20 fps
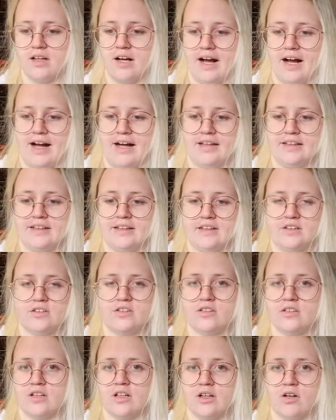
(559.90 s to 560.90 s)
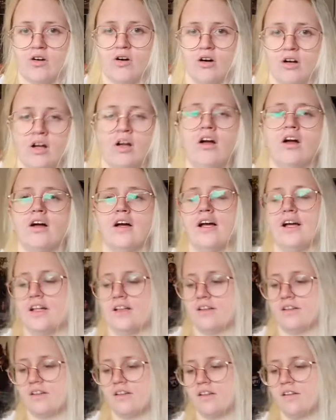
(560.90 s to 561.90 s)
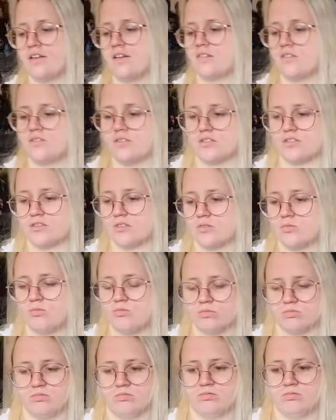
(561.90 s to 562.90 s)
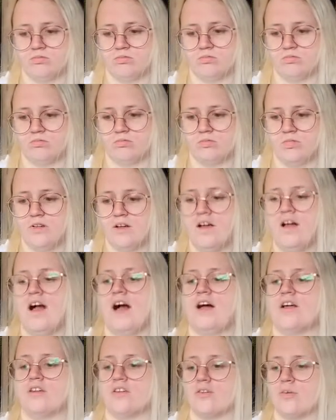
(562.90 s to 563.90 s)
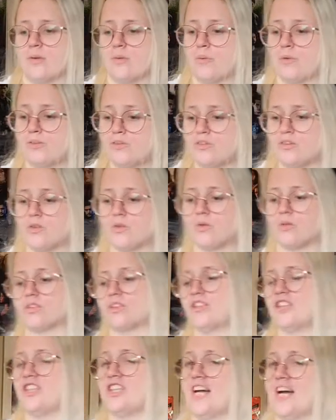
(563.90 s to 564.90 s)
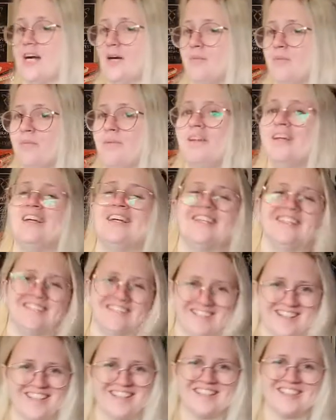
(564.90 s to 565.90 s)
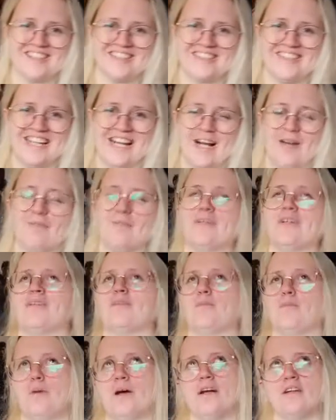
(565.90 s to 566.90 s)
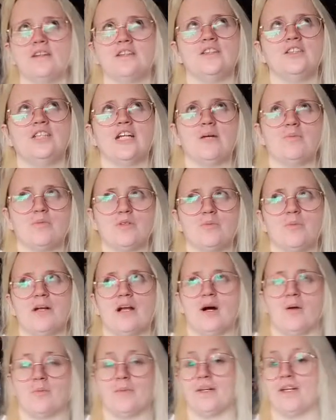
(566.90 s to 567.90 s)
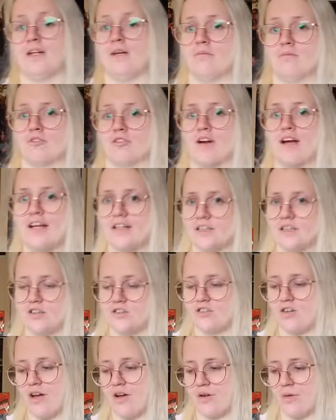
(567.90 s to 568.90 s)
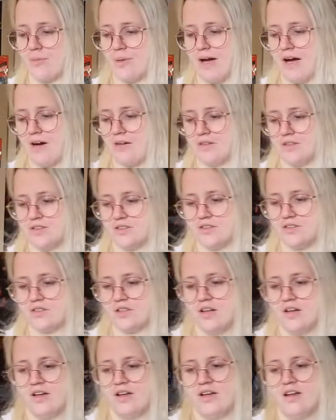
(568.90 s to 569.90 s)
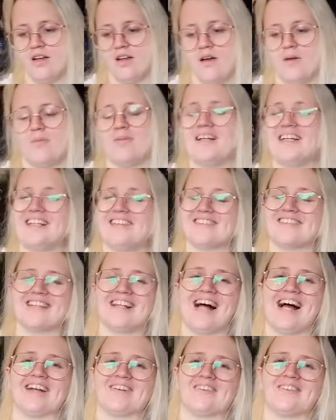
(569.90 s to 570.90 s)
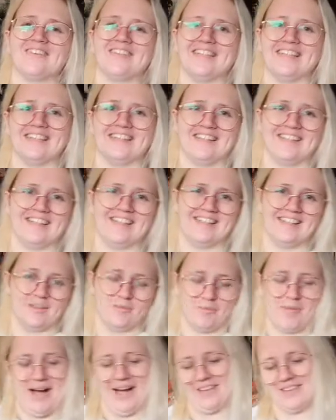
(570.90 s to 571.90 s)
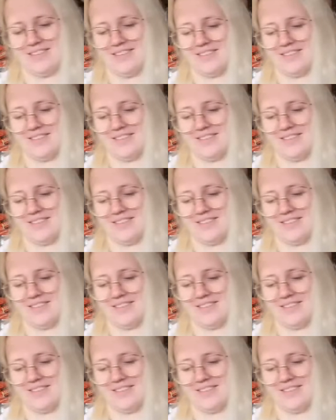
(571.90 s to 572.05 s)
And it got hurt, and it's just... And so he wants to talk to Jem, his uncle Jem, because apparently Jem has been helping him train his shadow powers, but he's glad Cordelia is back.